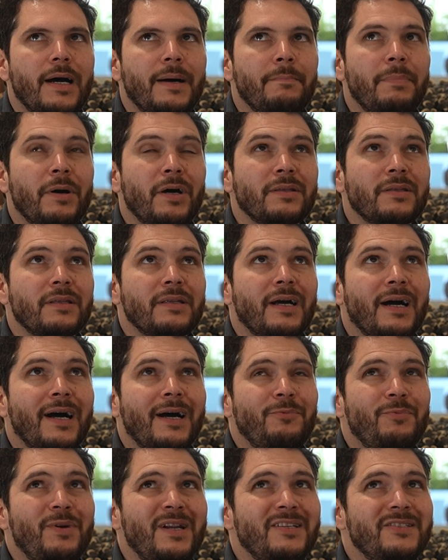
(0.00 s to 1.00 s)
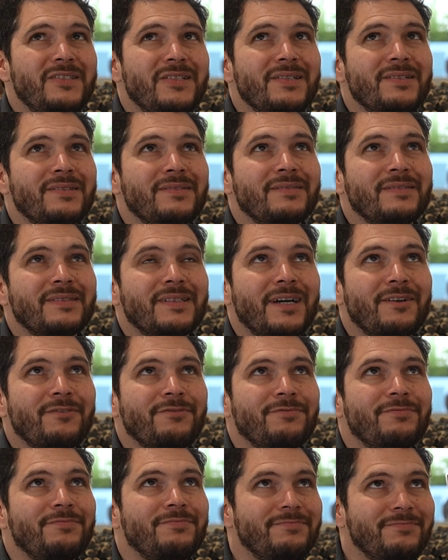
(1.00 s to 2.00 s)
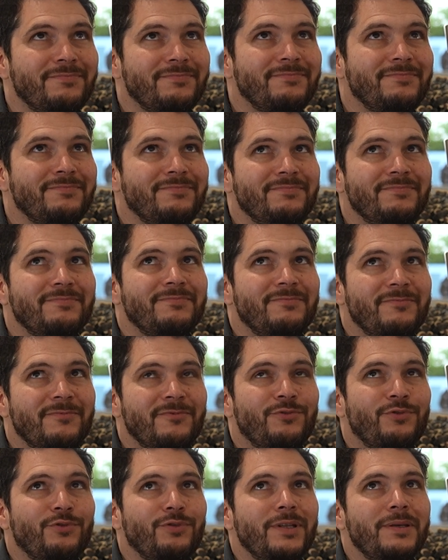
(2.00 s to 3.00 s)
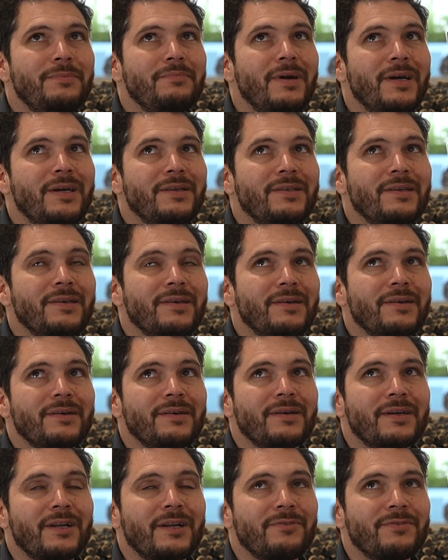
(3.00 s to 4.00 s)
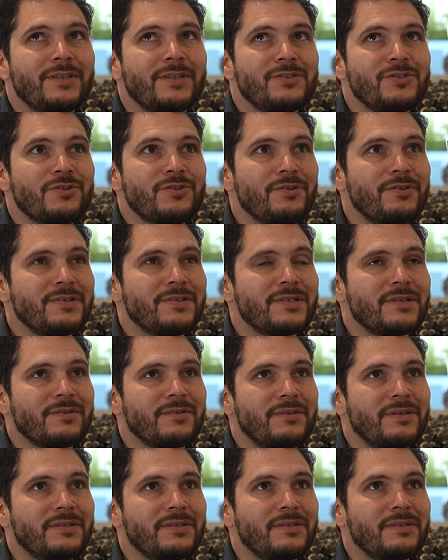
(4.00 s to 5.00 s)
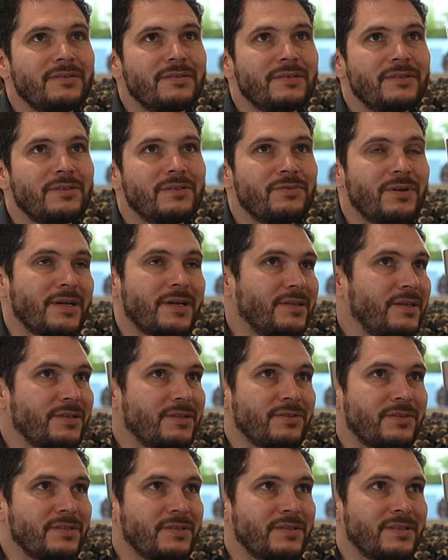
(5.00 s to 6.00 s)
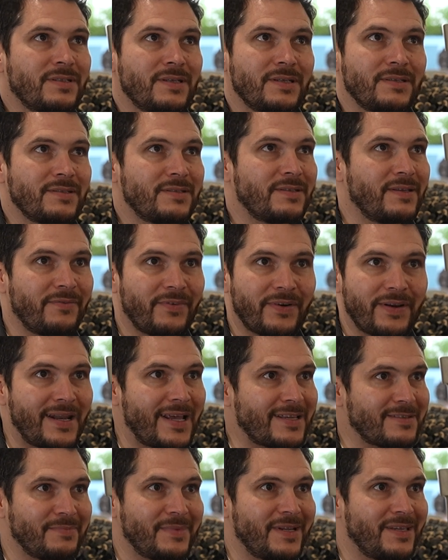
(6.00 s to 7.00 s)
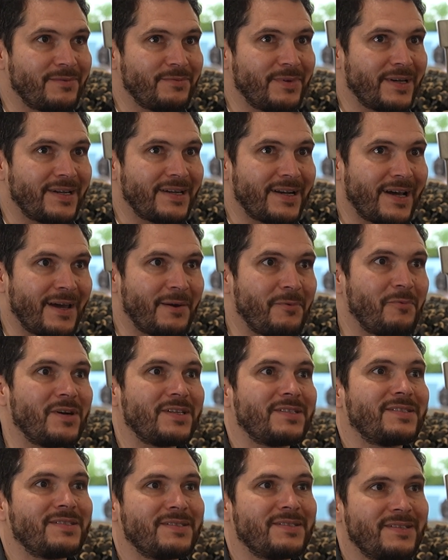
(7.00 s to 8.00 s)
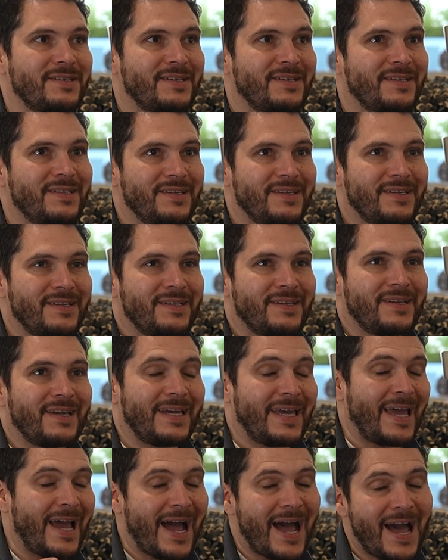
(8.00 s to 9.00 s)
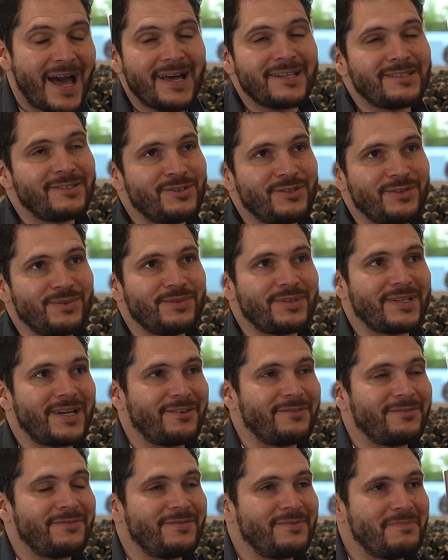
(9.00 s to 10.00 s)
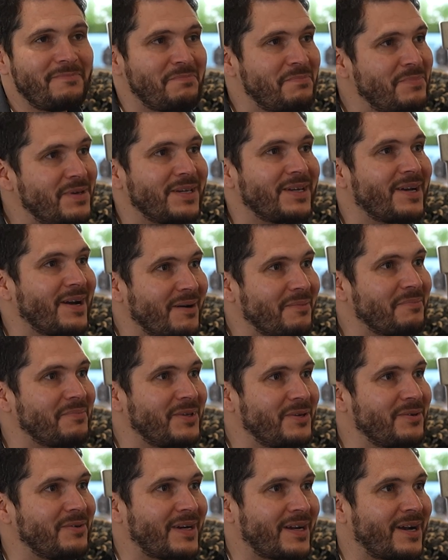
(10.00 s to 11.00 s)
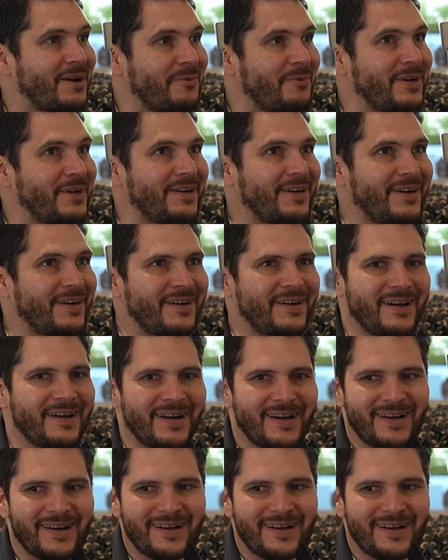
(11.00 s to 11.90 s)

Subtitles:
But I really didn't kind of fully make the choice in going into architecture since the very last minute when I had to kind of pick up, a career